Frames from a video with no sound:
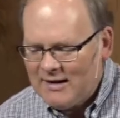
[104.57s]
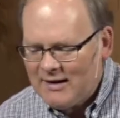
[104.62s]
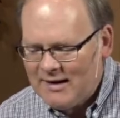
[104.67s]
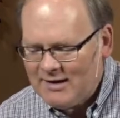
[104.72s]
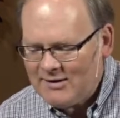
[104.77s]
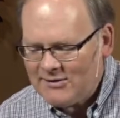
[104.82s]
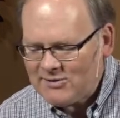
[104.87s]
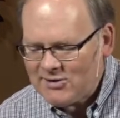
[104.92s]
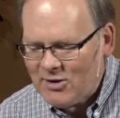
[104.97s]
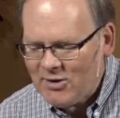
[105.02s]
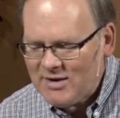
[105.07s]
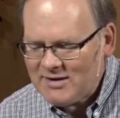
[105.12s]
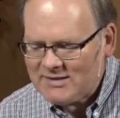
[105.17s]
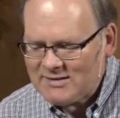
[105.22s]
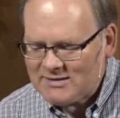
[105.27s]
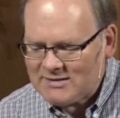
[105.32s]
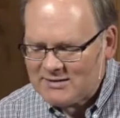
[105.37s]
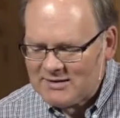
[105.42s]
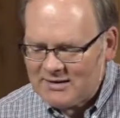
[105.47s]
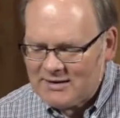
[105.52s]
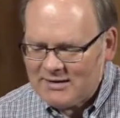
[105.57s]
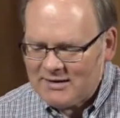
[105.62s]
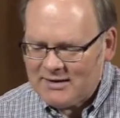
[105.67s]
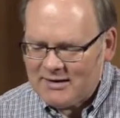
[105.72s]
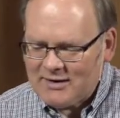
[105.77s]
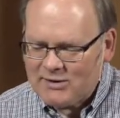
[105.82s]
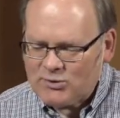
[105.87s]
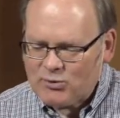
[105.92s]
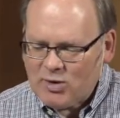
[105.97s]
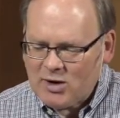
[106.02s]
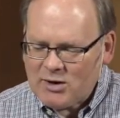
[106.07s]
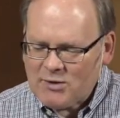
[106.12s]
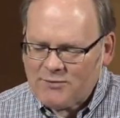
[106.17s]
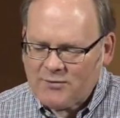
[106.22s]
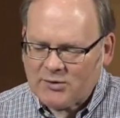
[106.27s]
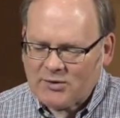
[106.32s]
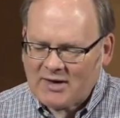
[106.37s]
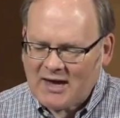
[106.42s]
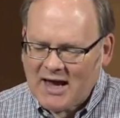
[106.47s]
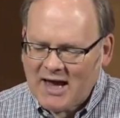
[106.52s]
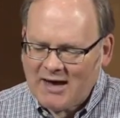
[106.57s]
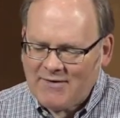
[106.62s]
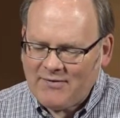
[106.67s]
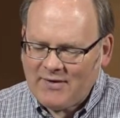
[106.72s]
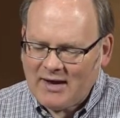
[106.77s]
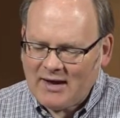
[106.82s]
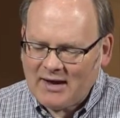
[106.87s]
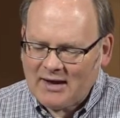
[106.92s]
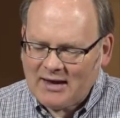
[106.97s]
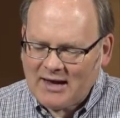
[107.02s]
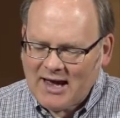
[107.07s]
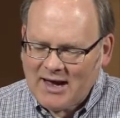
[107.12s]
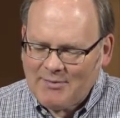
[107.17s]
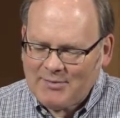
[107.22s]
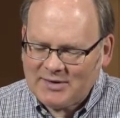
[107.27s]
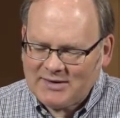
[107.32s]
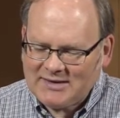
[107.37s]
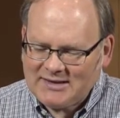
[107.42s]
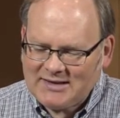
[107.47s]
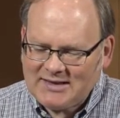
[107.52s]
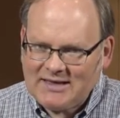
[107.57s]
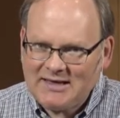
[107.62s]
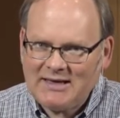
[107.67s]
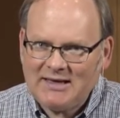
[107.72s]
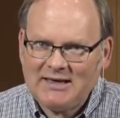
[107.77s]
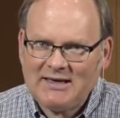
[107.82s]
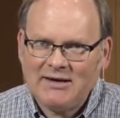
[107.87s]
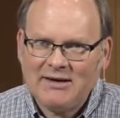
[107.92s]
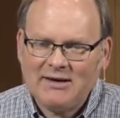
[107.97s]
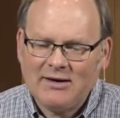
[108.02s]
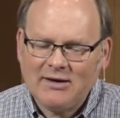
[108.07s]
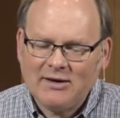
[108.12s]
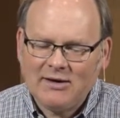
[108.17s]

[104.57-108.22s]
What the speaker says: And as always, it's wonderful to have a cup of tea